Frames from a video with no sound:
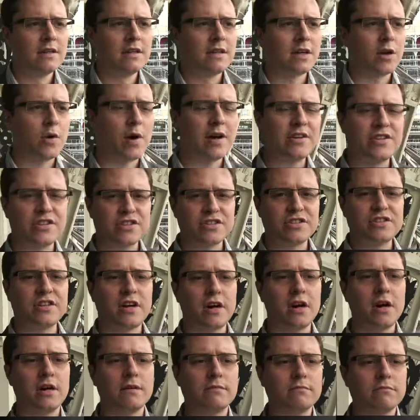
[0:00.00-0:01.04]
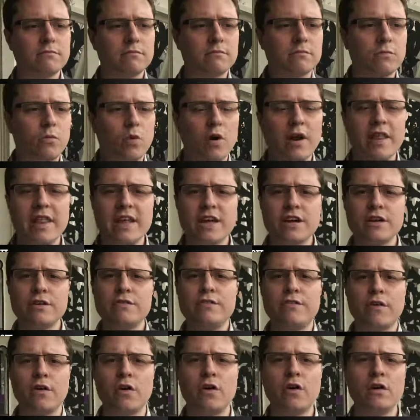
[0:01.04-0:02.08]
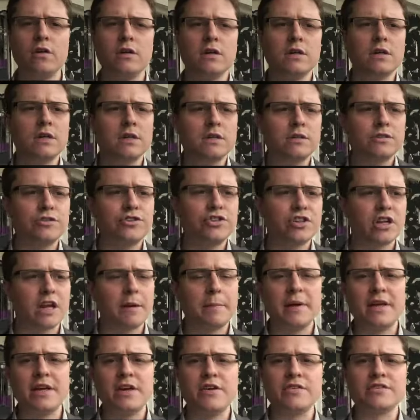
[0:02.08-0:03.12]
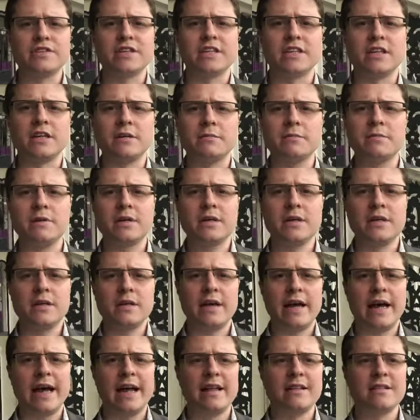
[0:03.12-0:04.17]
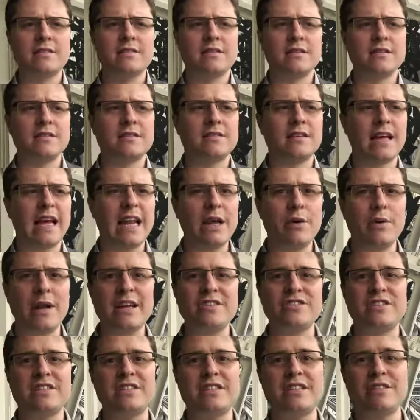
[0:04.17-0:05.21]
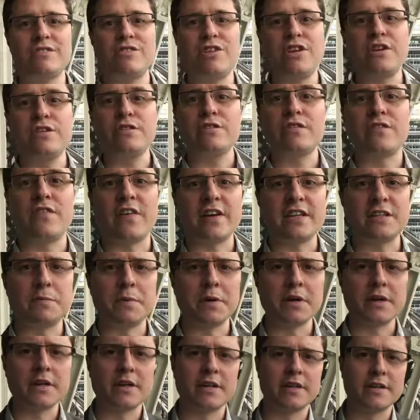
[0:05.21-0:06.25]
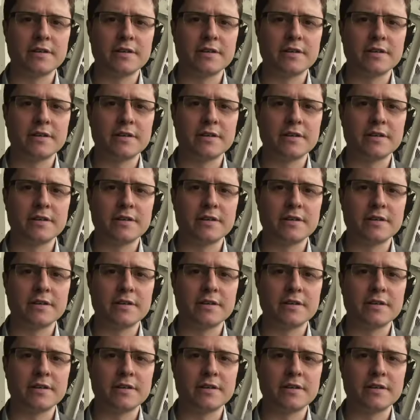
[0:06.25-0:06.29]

The questions are, what are they good for? Should I be using them? And does anyone actually still use Facebook?